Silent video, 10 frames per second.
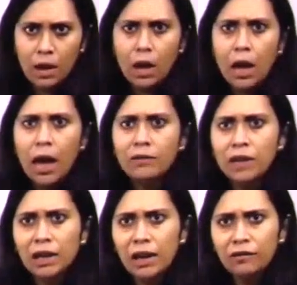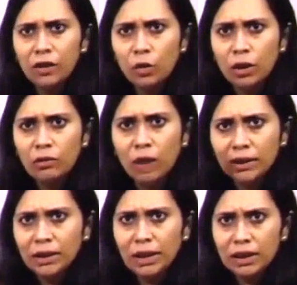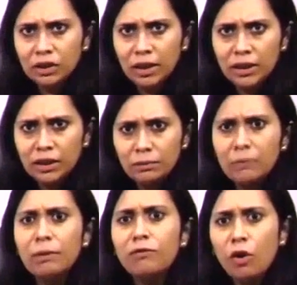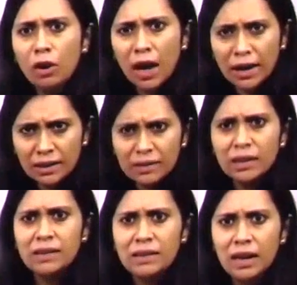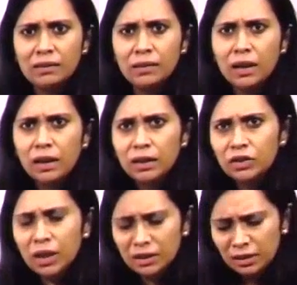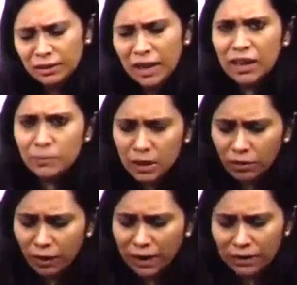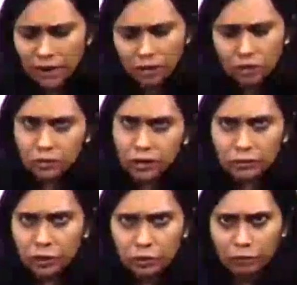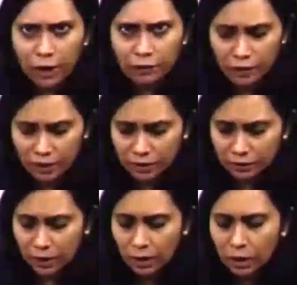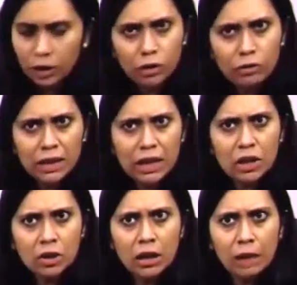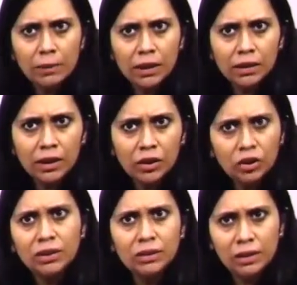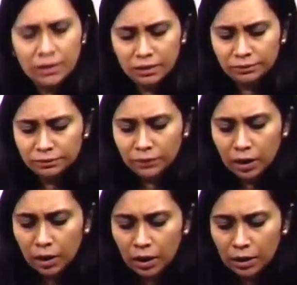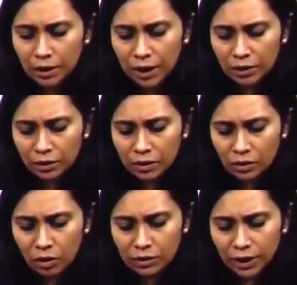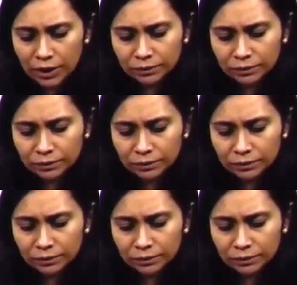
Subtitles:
and we are left with only one inhalational agent. But before I discuss that, just let me revise nitrous oxide for you very fast. You need not copy anything, just listen. Nitrous oxide.